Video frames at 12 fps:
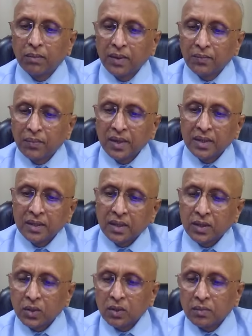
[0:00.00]
BP in
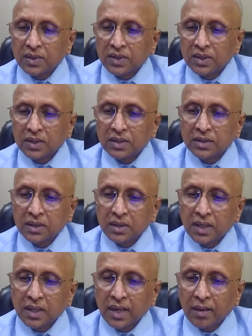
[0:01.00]
control, patient is
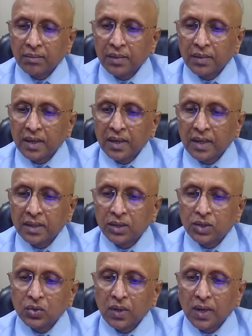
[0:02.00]
generally happy and
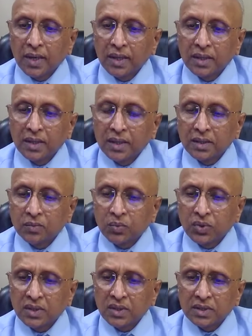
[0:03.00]
healthy. Should I increase
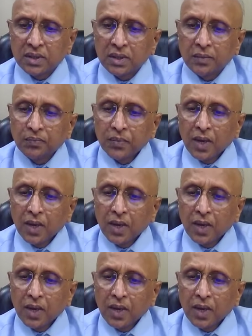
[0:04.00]
potency?